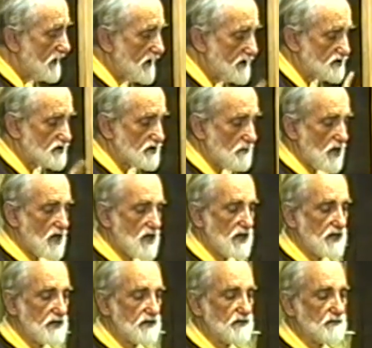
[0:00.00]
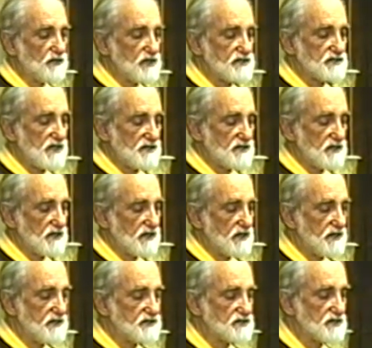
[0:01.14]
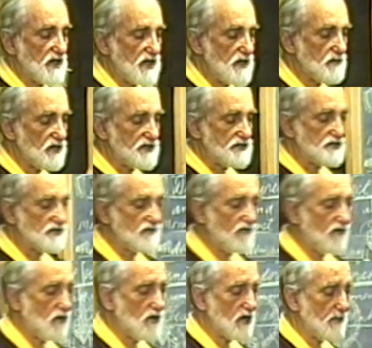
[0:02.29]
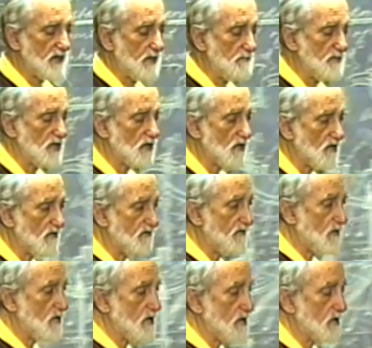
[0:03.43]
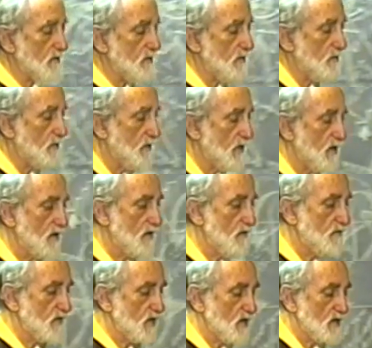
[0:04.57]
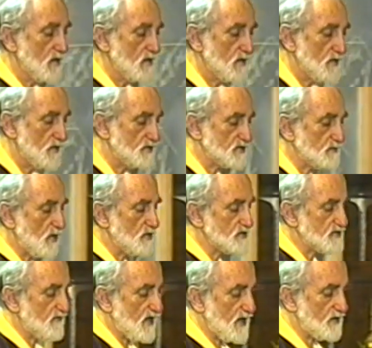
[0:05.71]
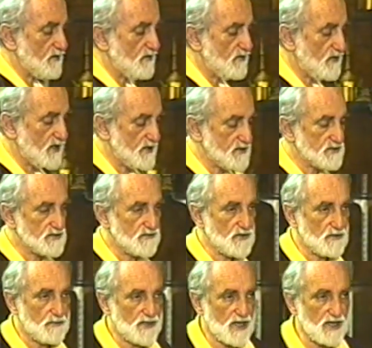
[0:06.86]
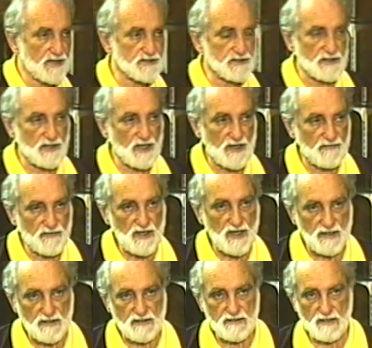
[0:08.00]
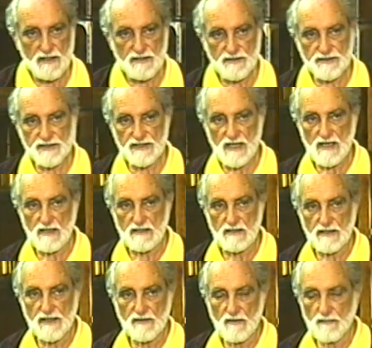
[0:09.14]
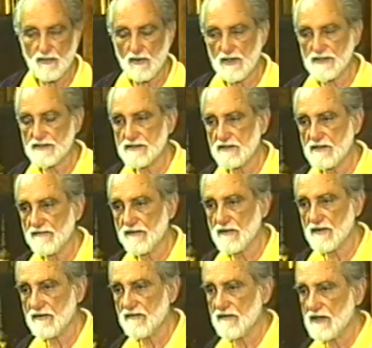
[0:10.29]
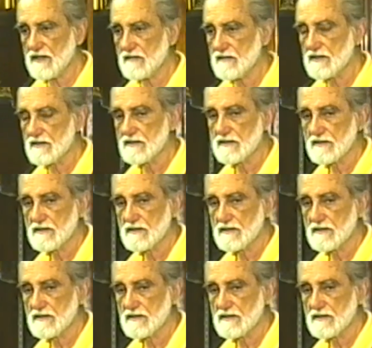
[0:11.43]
It's the mind presenting in its image form, in a mirror form, those most vital things of your past that you have yet to understand, that are important to you for your own development.